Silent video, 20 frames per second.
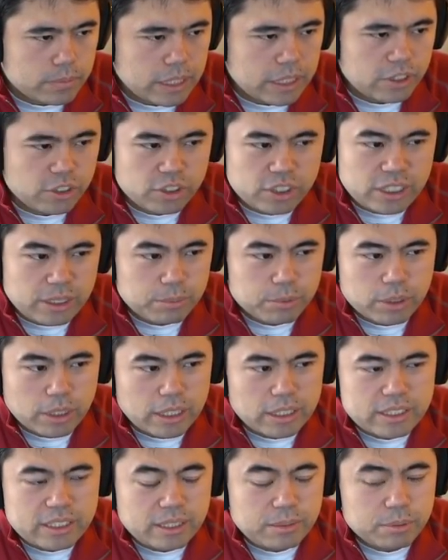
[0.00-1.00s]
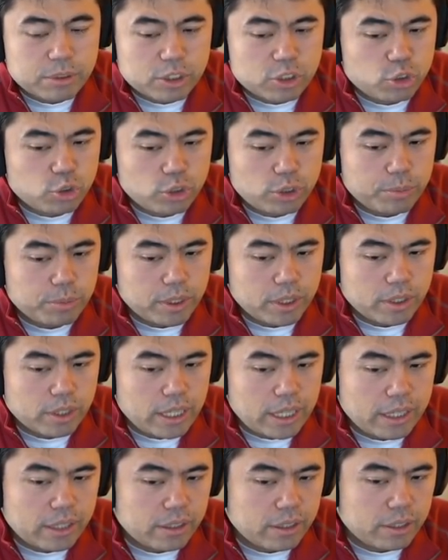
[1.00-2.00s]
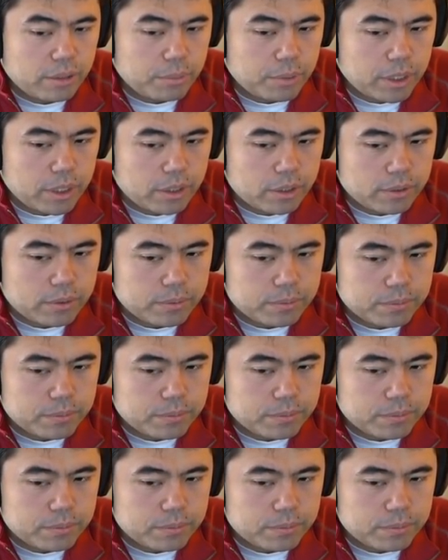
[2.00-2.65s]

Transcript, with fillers: It just seems. It seems extremely unlikely to me.